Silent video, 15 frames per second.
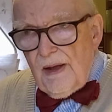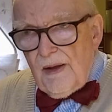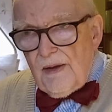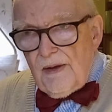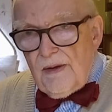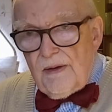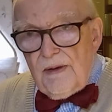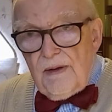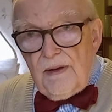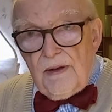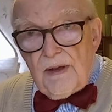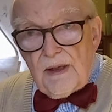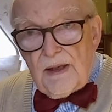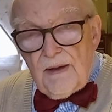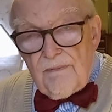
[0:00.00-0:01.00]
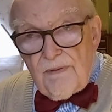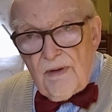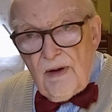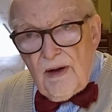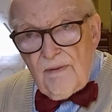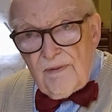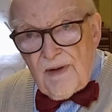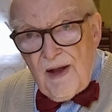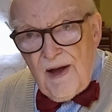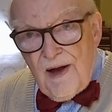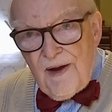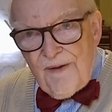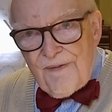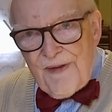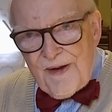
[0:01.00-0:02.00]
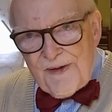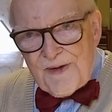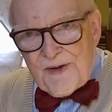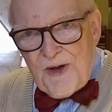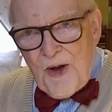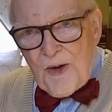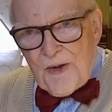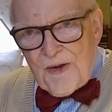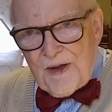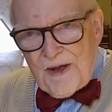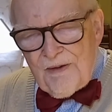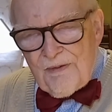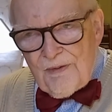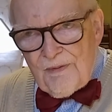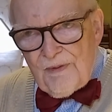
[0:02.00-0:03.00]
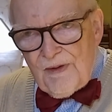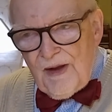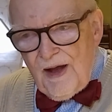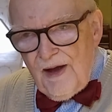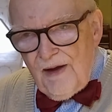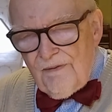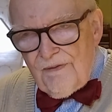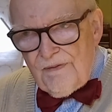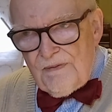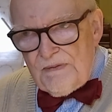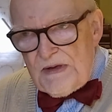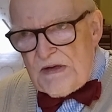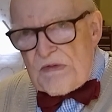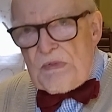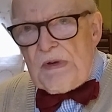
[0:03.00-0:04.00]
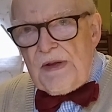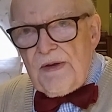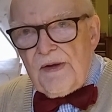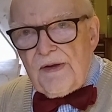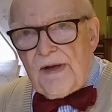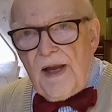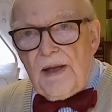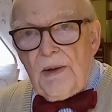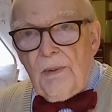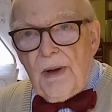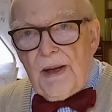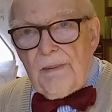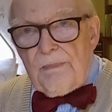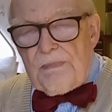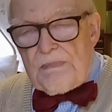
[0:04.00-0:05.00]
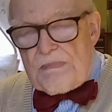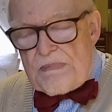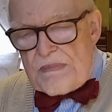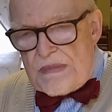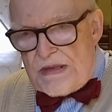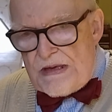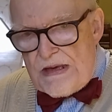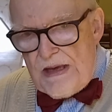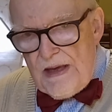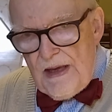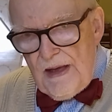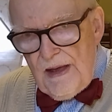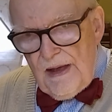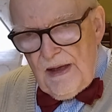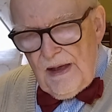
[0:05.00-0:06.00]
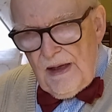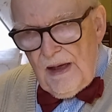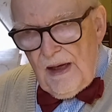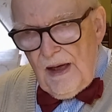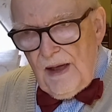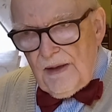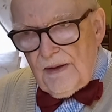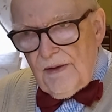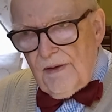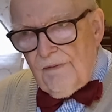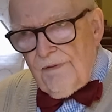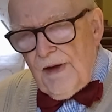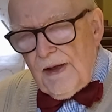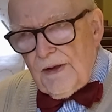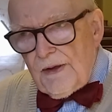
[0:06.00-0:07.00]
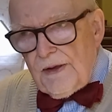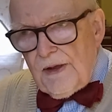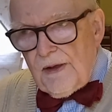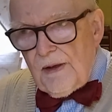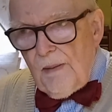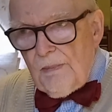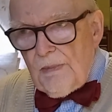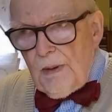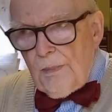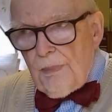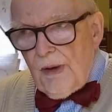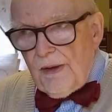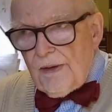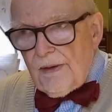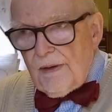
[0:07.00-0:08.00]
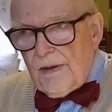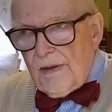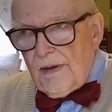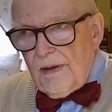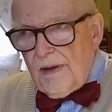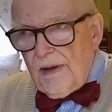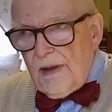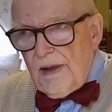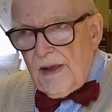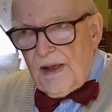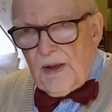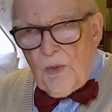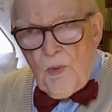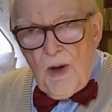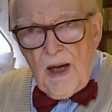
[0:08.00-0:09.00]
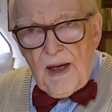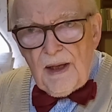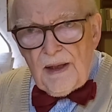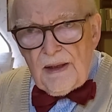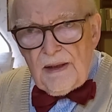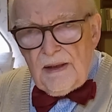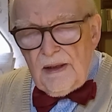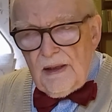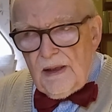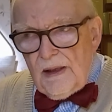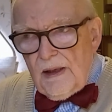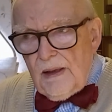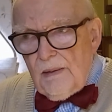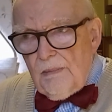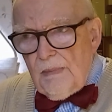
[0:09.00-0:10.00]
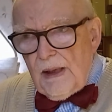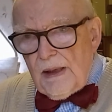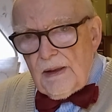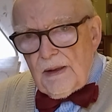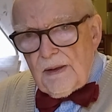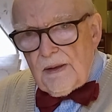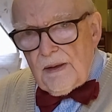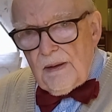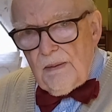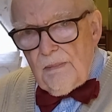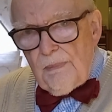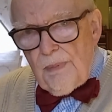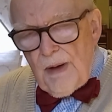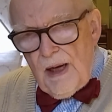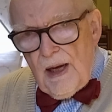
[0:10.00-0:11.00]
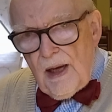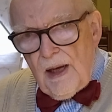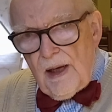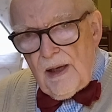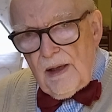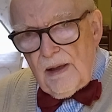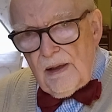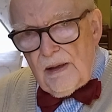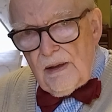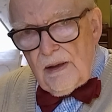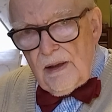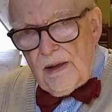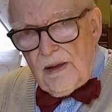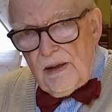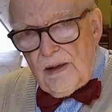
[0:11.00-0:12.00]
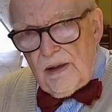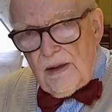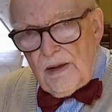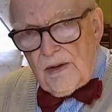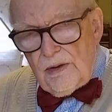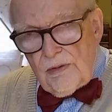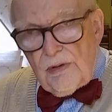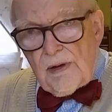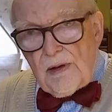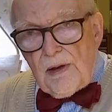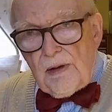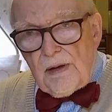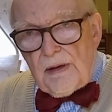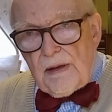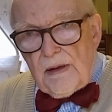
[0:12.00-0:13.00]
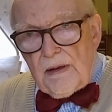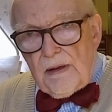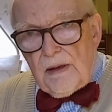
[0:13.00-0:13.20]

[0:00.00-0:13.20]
the giver of life, that's God, the giver of life, is with us anyway. And the fact that he's omnipresent, in a way, makes prayer useless.